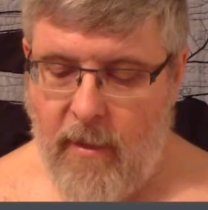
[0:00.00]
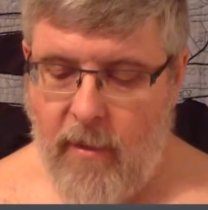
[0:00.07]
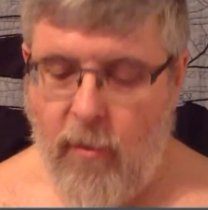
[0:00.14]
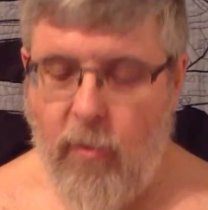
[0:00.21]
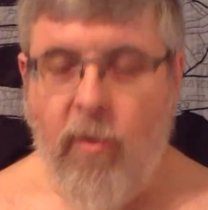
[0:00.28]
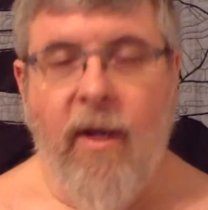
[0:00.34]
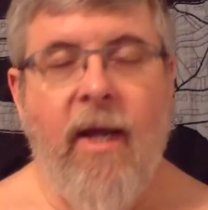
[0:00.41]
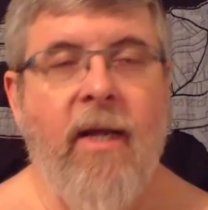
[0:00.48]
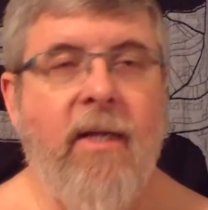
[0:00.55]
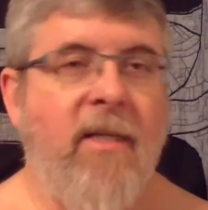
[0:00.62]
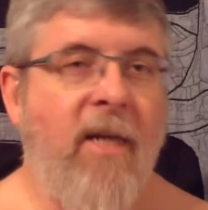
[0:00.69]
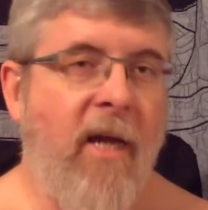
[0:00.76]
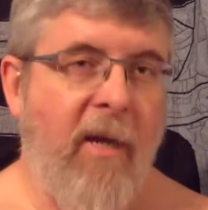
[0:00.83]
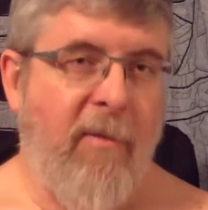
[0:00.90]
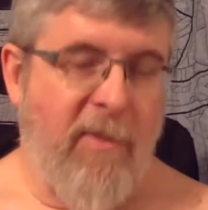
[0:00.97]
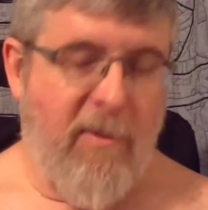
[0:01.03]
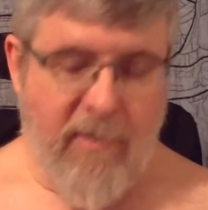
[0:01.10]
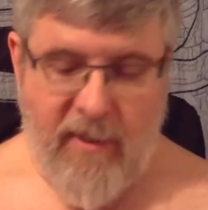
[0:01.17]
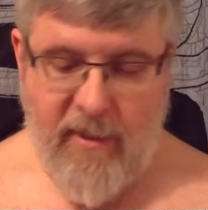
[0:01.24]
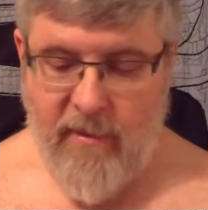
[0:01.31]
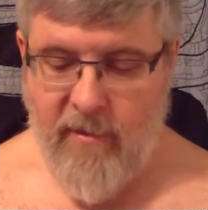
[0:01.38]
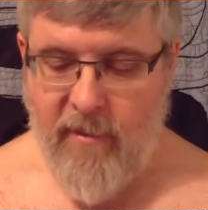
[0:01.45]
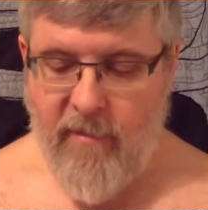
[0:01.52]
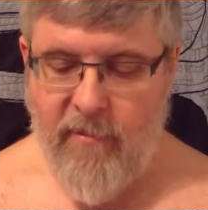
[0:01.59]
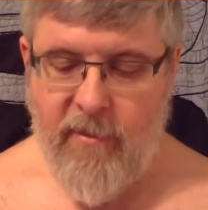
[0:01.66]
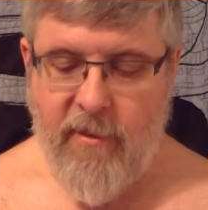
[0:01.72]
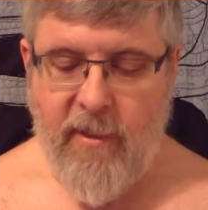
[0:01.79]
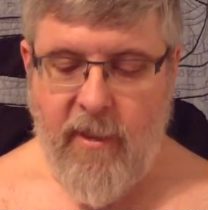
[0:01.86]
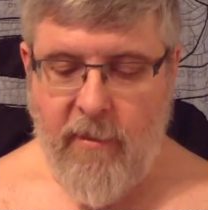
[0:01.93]
Or A times B, if
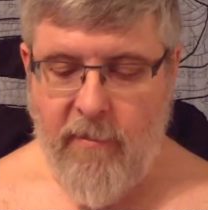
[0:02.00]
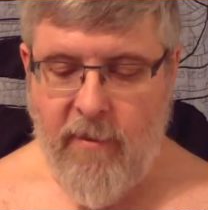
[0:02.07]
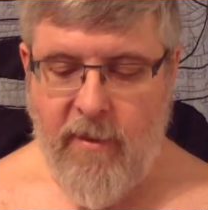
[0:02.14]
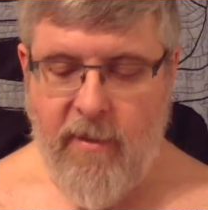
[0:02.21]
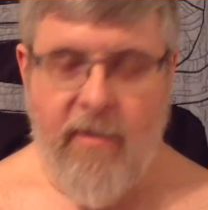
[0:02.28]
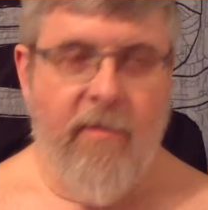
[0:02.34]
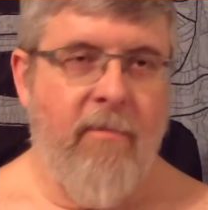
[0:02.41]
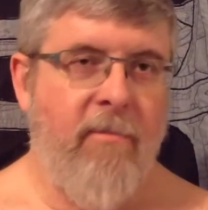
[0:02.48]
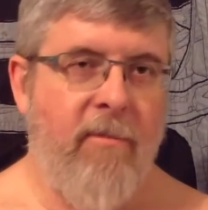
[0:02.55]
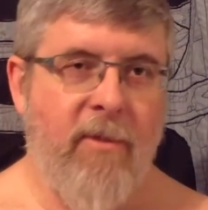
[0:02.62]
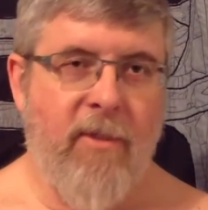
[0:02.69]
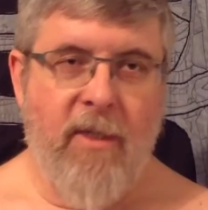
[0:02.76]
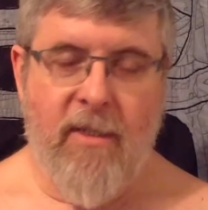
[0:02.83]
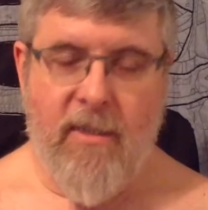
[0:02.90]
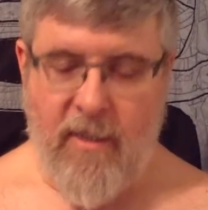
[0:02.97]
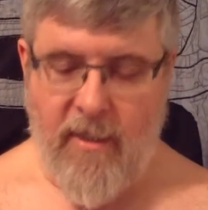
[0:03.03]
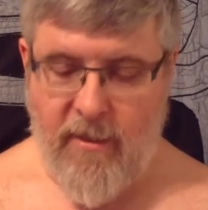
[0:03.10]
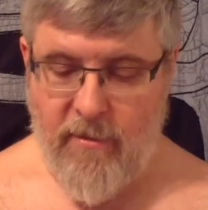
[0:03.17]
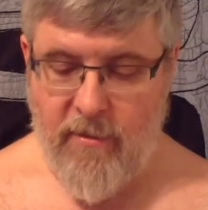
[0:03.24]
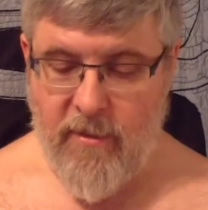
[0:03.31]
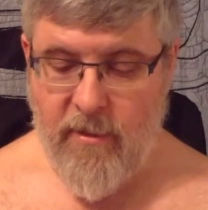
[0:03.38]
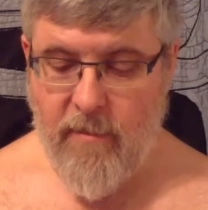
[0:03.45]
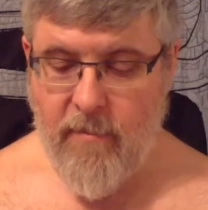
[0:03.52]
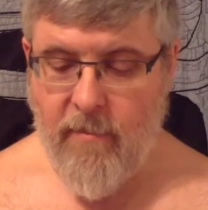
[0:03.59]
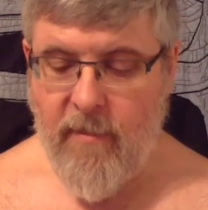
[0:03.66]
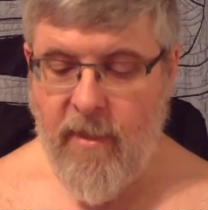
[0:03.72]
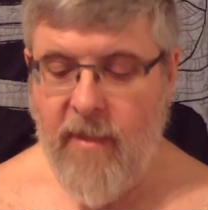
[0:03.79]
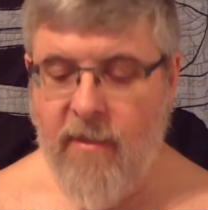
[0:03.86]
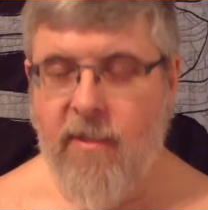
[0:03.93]
you're dealing with just letters.
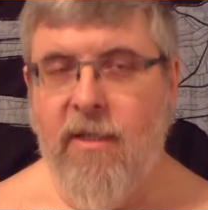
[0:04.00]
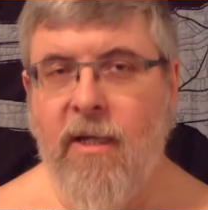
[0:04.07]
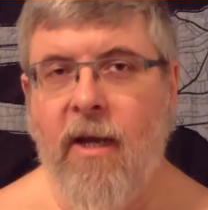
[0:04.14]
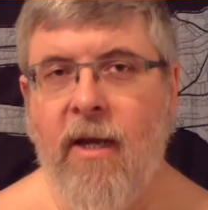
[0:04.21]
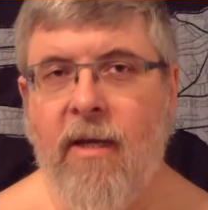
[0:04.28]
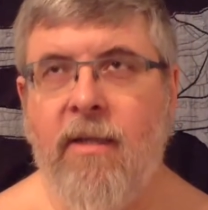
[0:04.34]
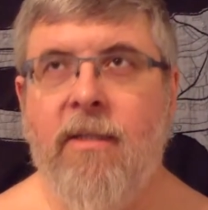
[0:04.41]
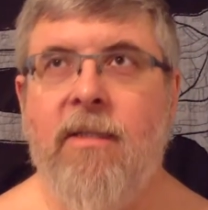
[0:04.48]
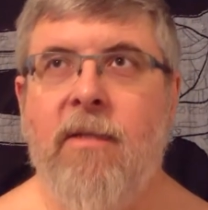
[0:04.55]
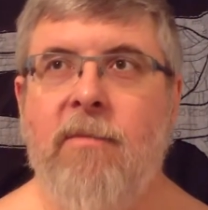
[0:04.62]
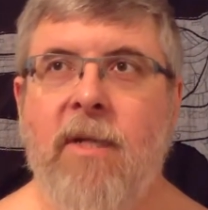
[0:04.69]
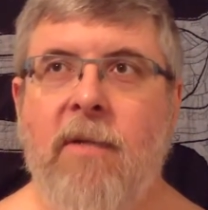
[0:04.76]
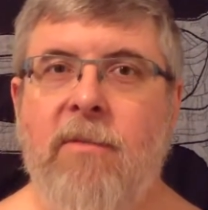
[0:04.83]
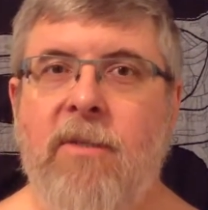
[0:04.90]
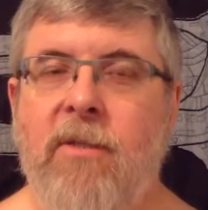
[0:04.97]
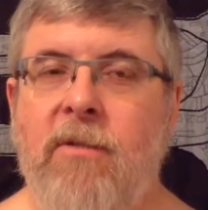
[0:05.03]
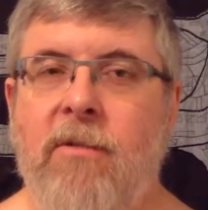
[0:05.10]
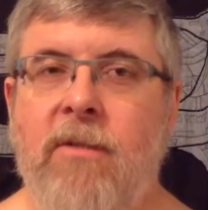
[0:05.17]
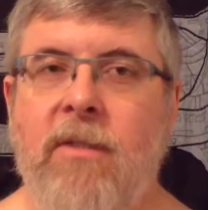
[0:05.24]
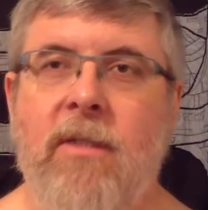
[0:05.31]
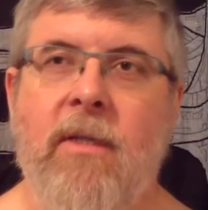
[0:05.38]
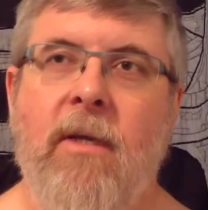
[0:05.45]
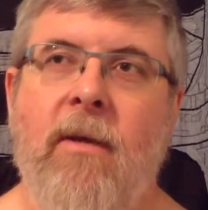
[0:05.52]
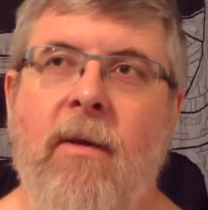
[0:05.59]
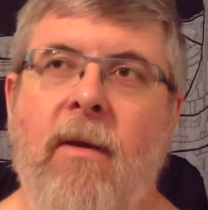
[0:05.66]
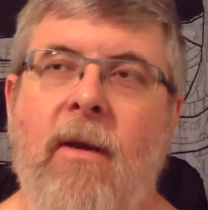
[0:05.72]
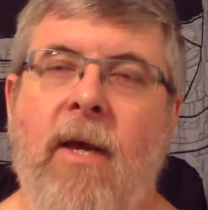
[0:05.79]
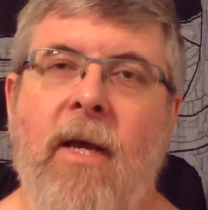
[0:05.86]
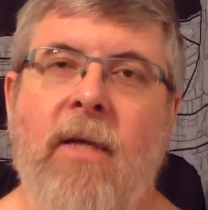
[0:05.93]
Now, the dot is sometimes used,
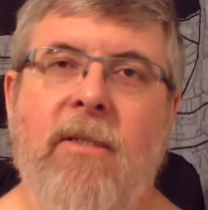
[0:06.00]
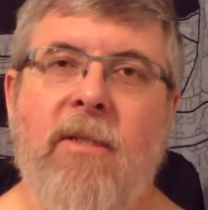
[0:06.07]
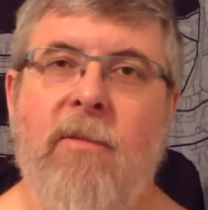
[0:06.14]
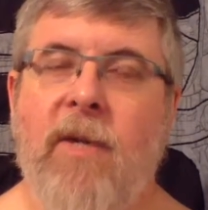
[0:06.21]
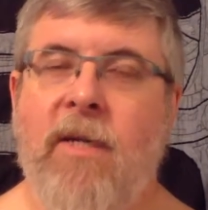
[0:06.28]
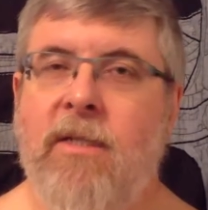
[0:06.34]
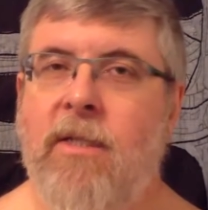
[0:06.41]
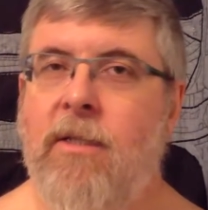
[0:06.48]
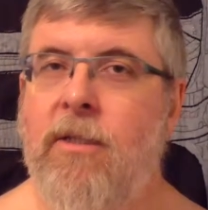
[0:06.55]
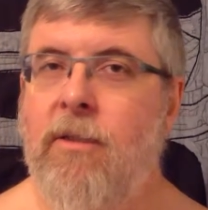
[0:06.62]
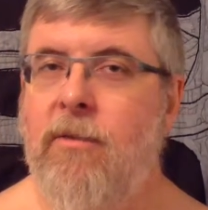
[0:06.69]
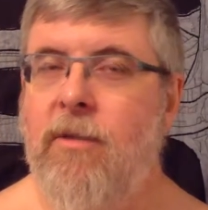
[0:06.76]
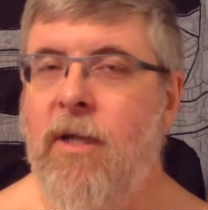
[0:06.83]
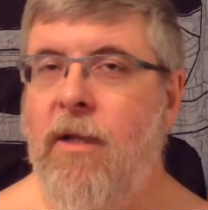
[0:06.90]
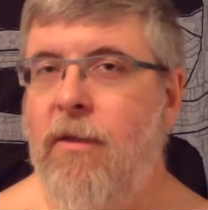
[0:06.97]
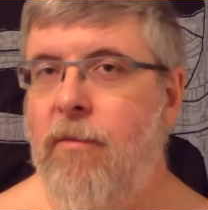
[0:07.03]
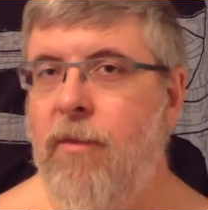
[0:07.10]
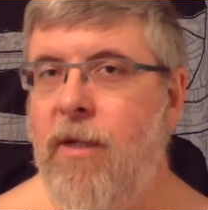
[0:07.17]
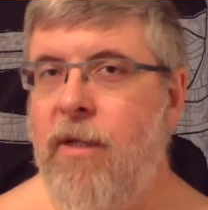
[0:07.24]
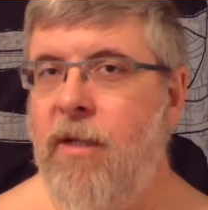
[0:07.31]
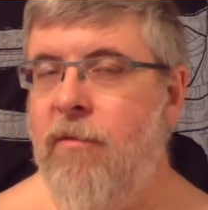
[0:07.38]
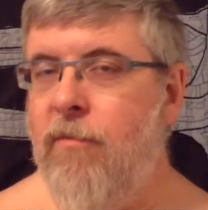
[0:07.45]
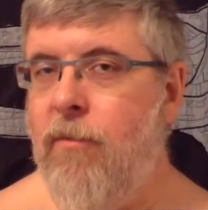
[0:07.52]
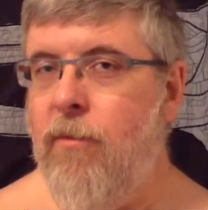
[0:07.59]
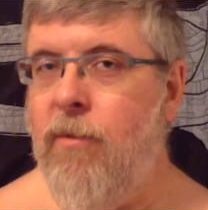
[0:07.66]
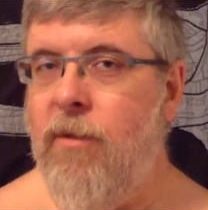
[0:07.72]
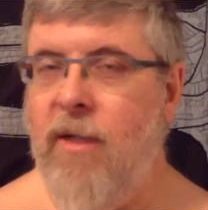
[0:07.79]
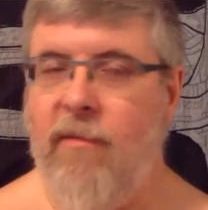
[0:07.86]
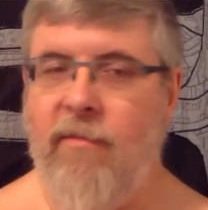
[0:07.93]
and so you might see
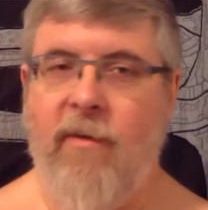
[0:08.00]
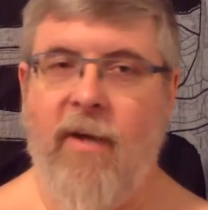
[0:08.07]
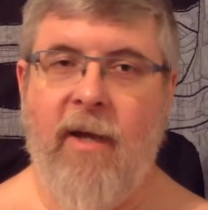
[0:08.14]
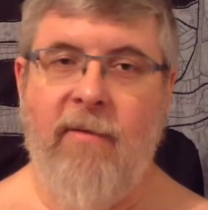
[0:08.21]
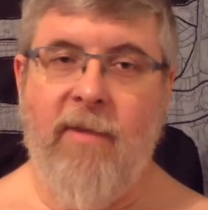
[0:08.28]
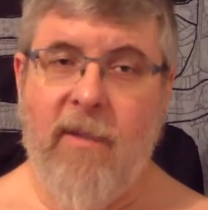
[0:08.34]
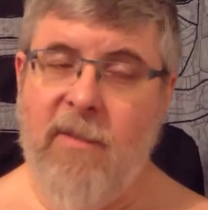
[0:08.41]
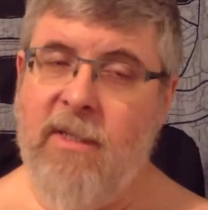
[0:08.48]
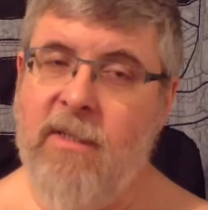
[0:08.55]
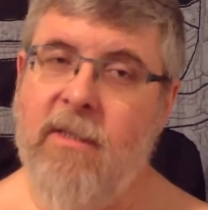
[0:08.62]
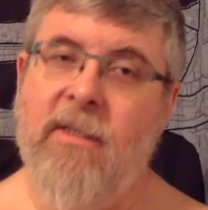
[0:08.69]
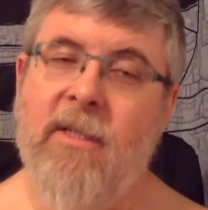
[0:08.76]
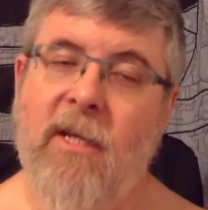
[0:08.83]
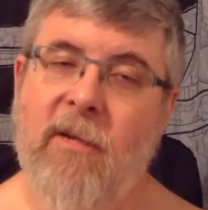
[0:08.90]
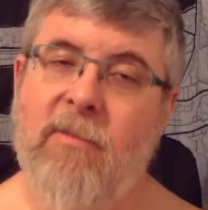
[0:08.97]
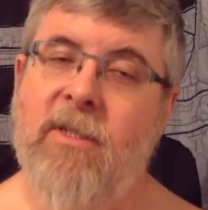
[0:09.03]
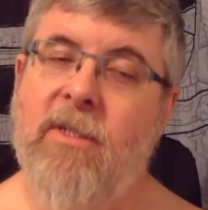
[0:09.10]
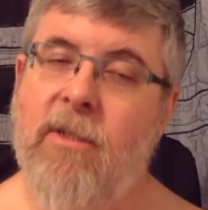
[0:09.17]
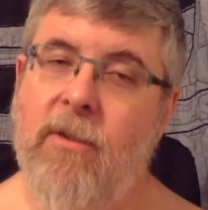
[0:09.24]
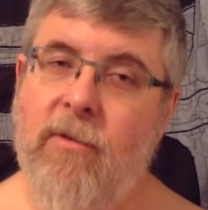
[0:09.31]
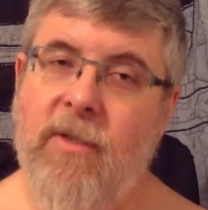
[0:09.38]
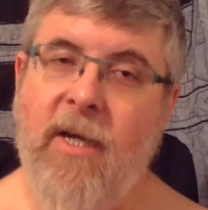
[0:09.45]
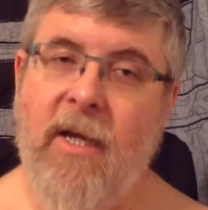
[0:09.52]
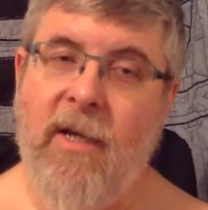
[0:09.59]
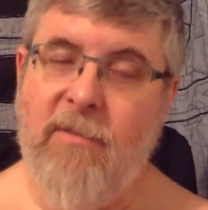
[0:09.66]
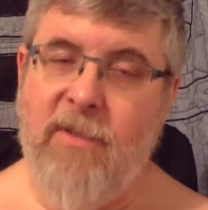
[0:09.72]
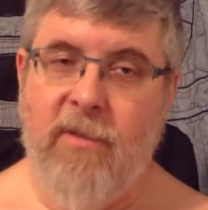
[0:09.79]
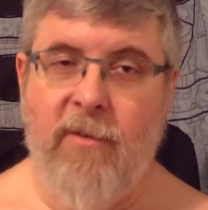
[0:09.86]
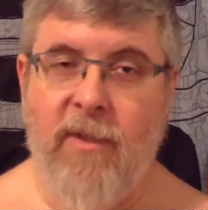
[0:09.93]
2.3.4.5, and that means the same as 2
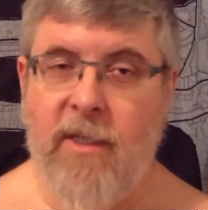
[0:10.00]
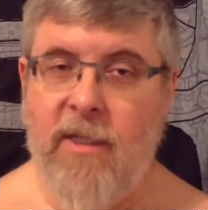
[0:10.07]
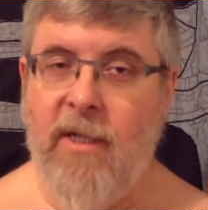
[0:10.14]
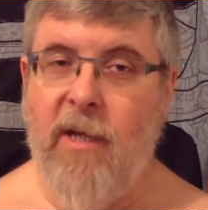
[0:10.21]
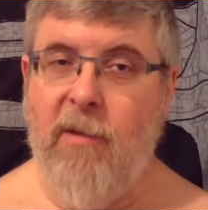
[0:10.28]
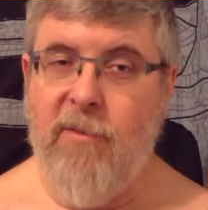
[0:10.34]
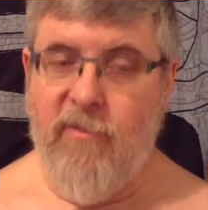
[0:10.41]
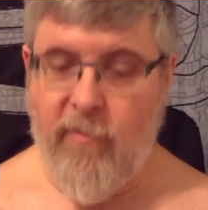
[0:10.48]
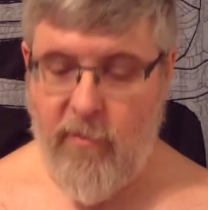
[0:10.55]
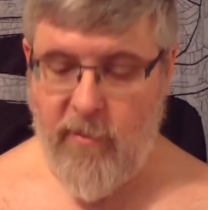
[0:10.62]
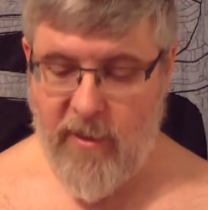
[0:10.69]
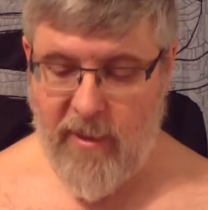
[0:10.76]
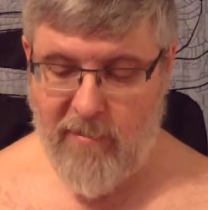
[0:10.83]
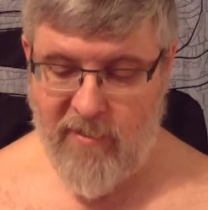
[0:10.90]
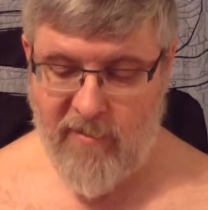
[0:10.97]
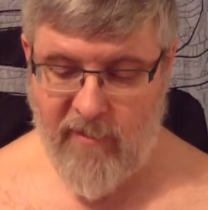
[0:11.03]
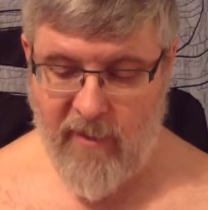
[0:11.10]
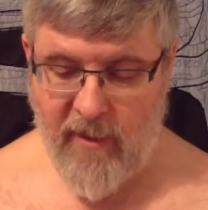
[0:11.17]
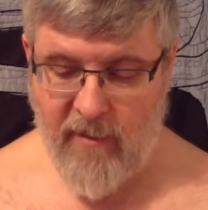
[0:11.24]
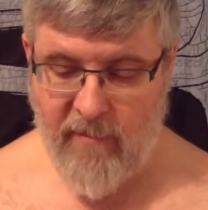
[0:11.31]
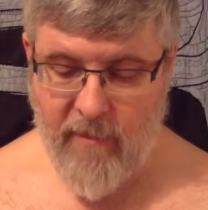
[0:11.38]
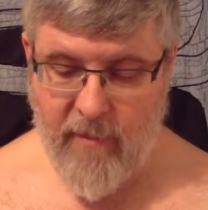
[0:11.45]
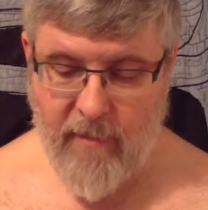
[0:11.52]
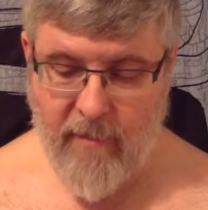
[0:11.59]
times 3 times 4 times 5.